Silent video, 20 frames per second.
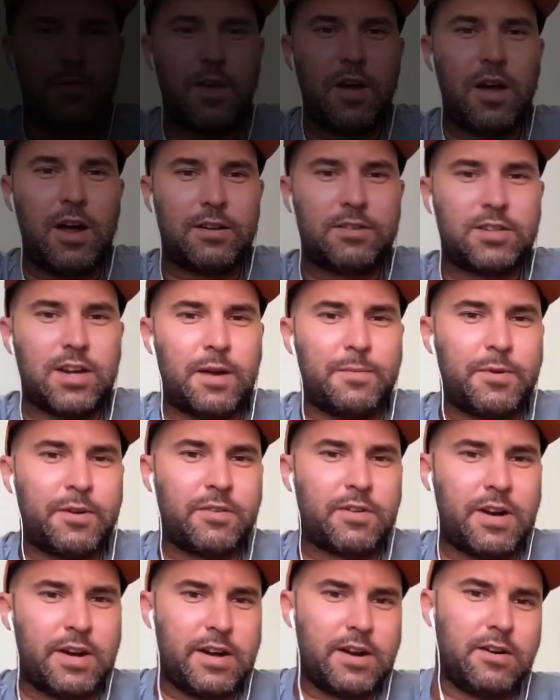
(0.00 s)
hot topic
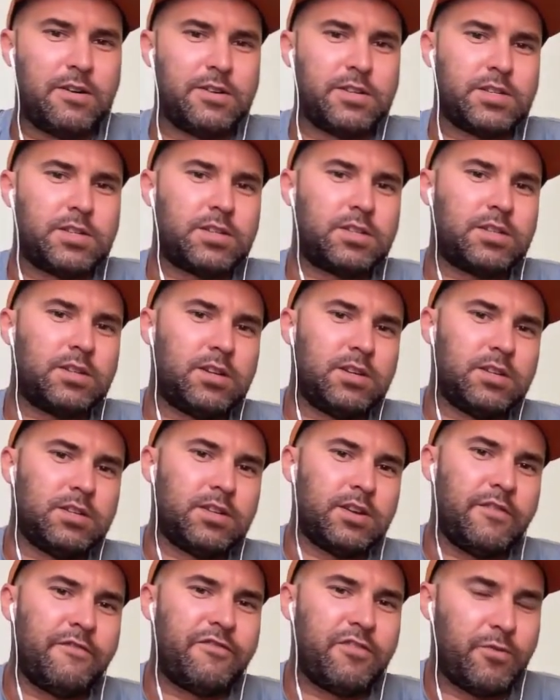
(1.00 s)
right now is
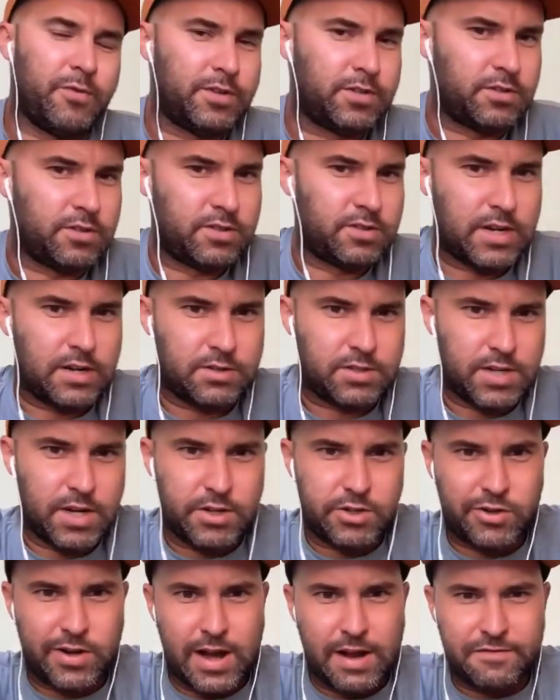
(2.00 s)
influencers, outside
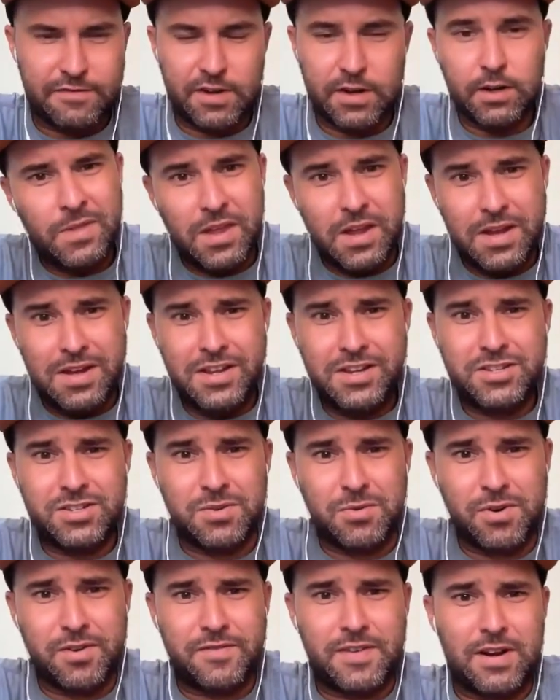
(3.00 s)
traffic. Any
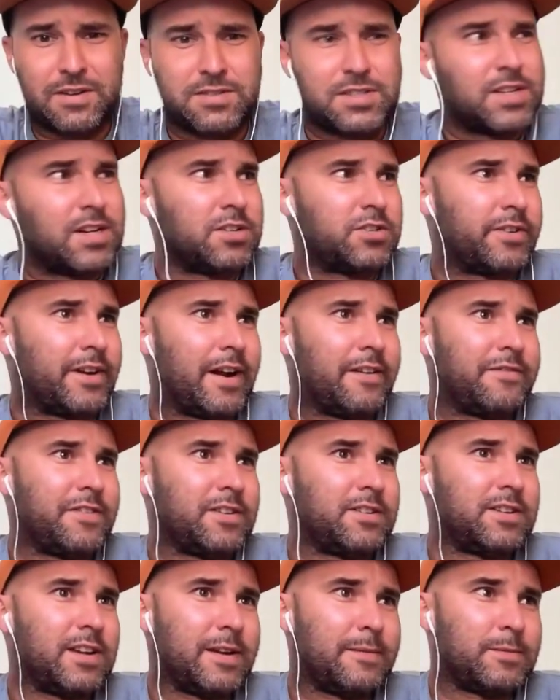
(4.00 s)
sort of outside traffic
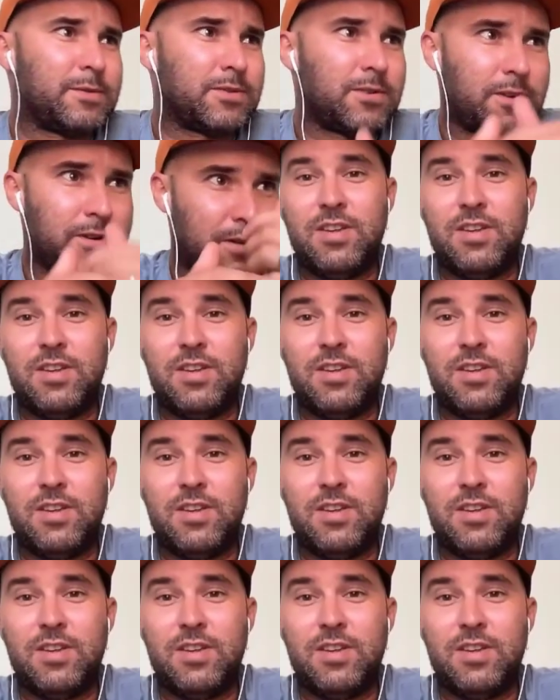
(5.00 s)
to Amazon,